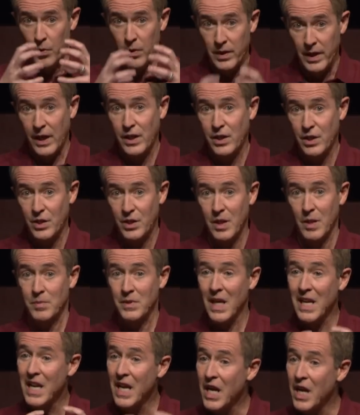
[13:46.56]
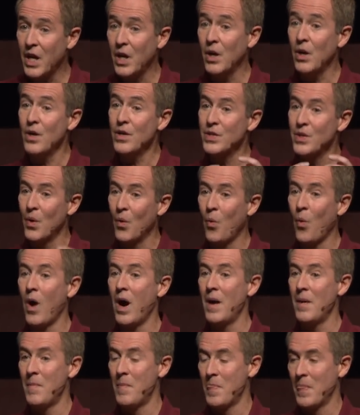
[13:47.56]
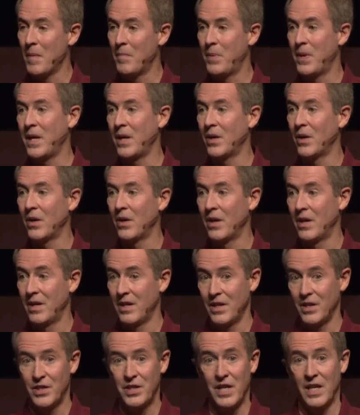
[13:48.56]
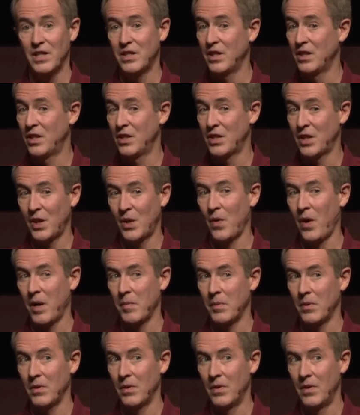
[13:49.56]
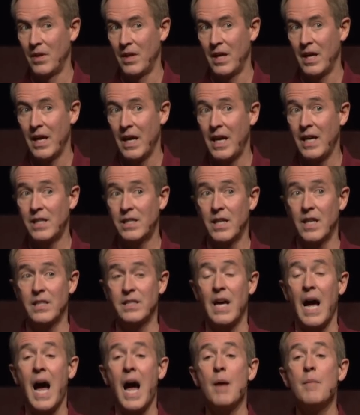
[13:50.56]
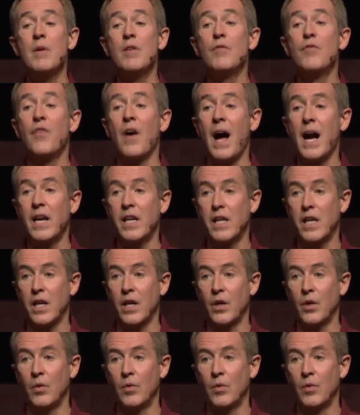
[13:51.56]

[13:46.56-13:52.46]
relationships. And here's what Peter says. This is incredible. He says, I'm inviting